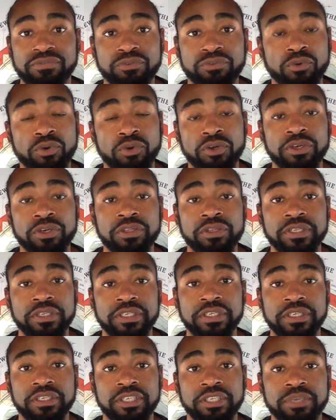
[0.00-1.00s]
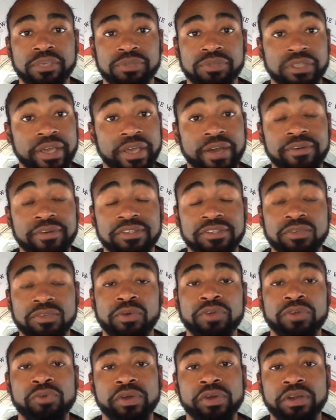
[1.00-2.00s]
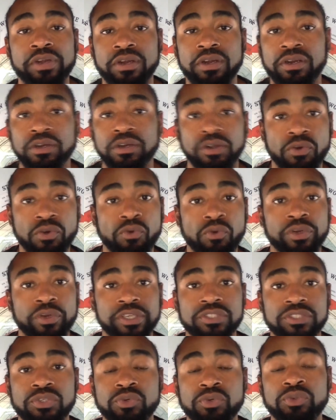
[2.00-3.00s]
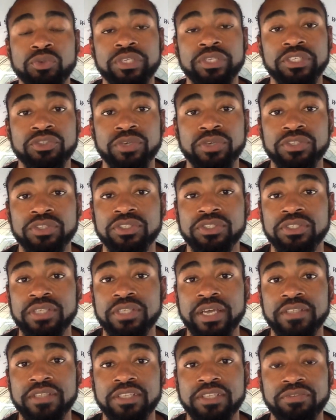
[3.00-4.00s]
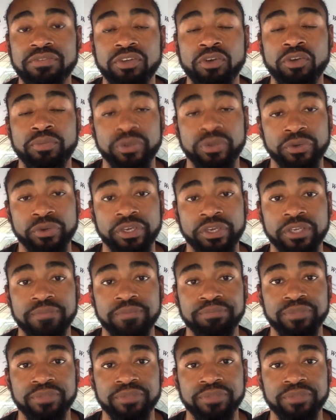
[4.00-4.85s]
for the eclipse and how it's going to occur according to the trusted scientific community.